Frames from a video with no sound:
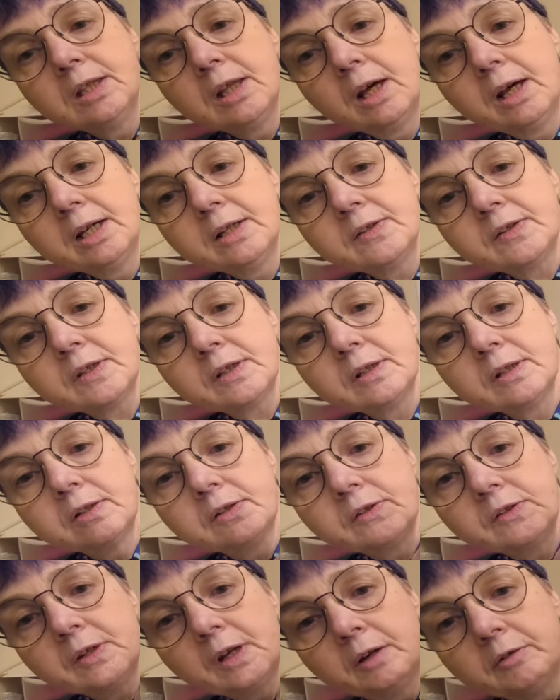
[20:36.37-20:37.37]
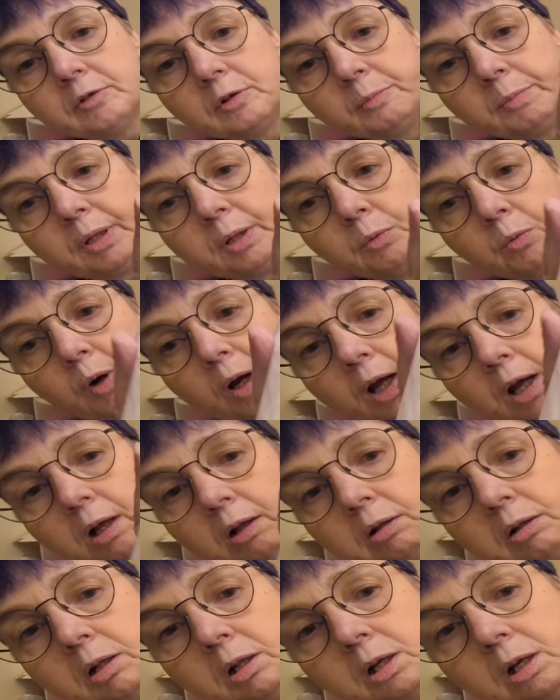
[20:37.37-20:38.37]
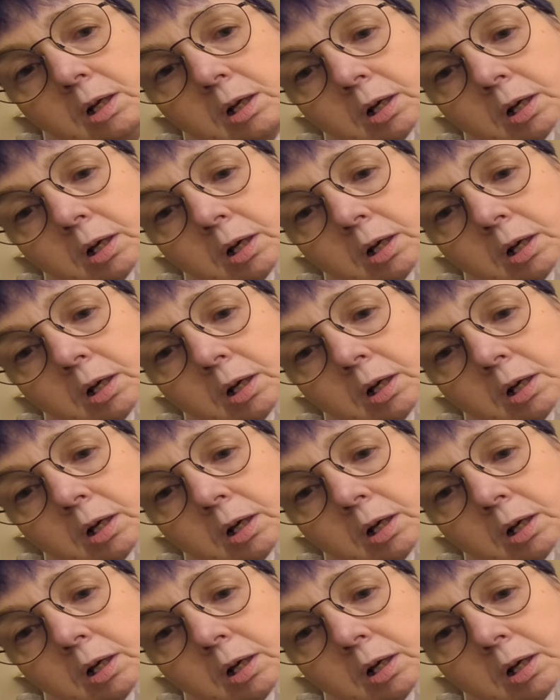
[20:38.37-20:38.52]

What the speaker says: that terribly well.